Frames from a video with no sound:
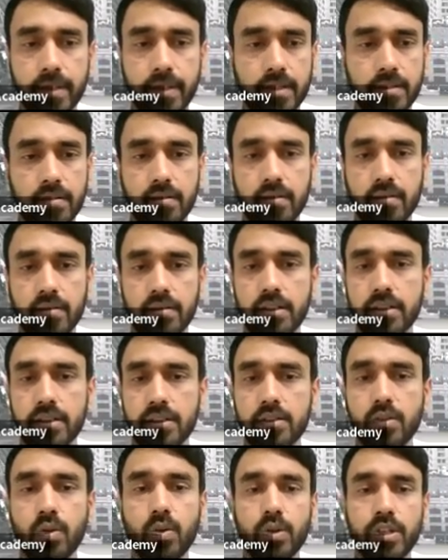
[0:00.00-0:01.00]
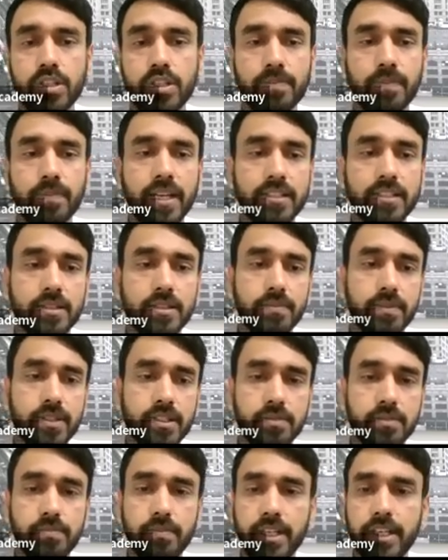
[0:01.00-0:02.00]
So this is gluteus
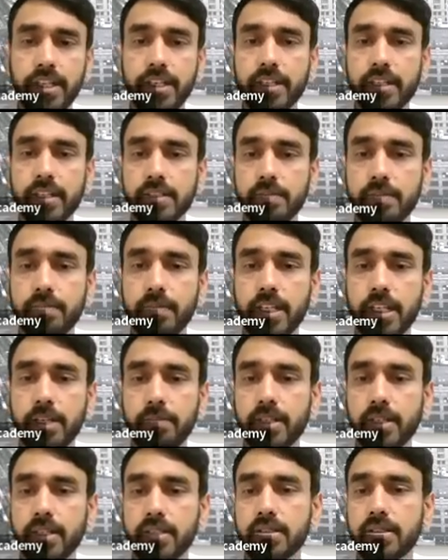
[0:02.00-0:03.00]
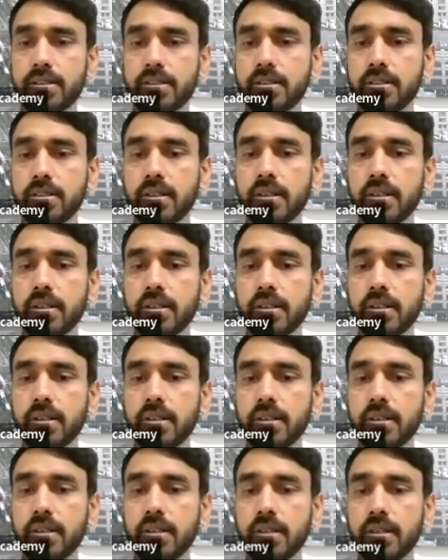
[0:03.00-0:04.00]
maximus, medius, minimus,
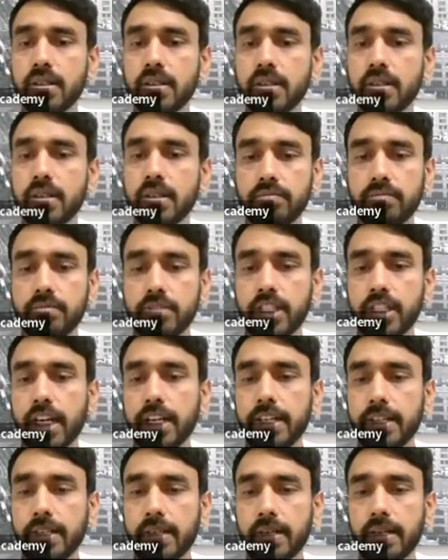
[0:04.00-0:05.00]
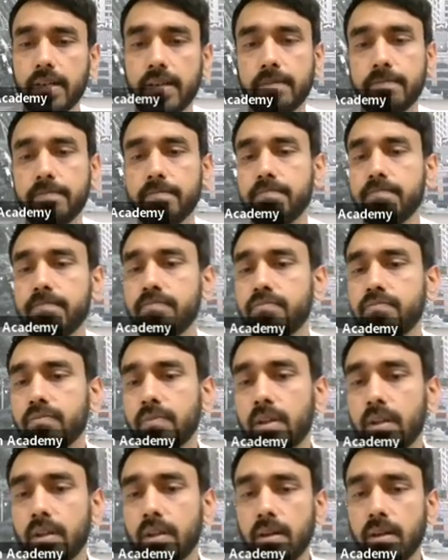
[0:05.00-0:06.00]
sciatic nerve,
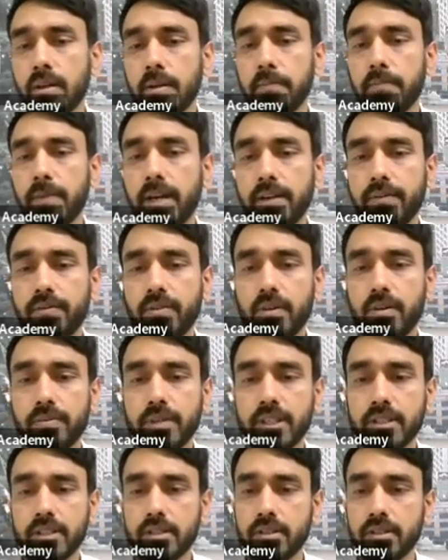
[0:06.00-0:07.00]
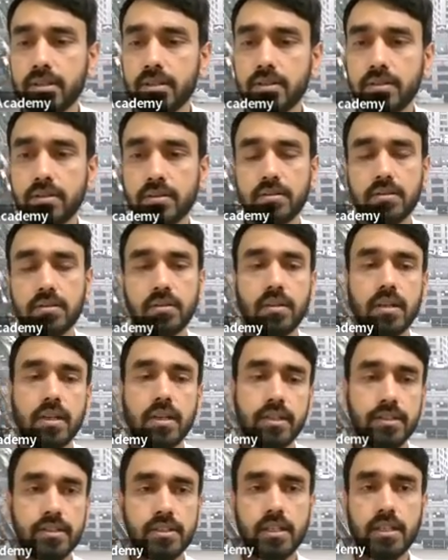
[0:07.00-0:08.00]
piriformis. So
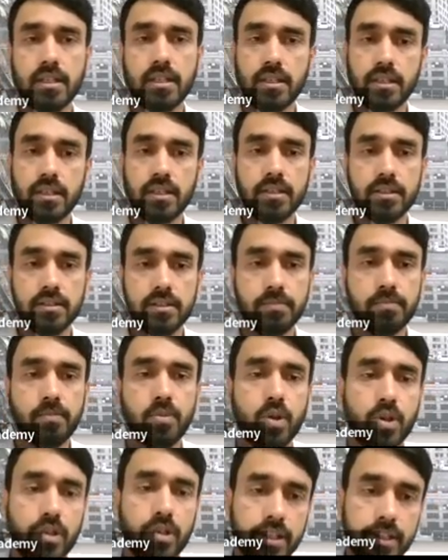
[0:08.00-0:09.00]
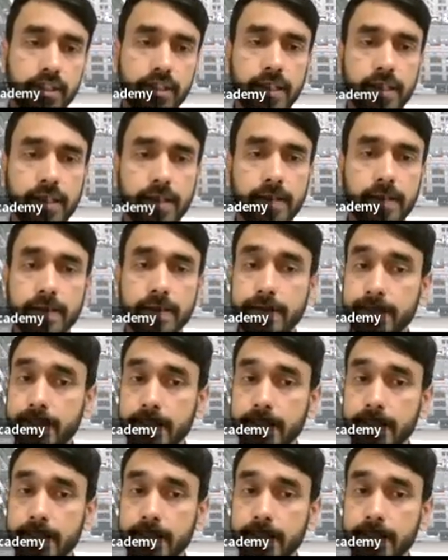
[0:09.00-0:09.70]
understanding is important there.